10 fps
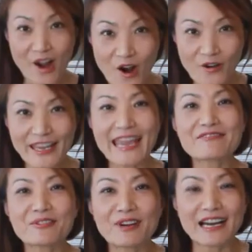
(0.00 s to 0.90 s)
Okay,
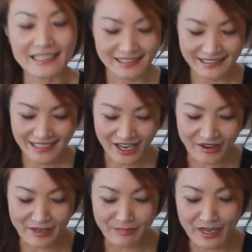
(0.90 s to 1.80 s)
everyone.
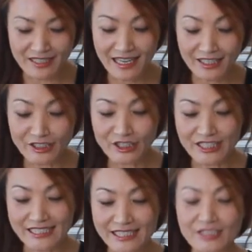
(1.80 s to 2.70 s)
Our burdock
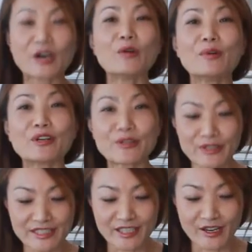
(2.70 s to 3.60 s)
roots, gobo
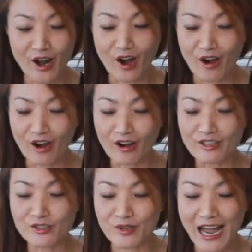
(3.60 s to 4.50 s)
roots are
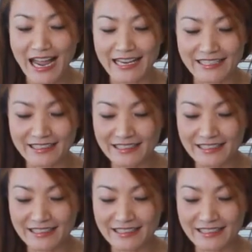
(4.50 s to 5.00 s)
all dried.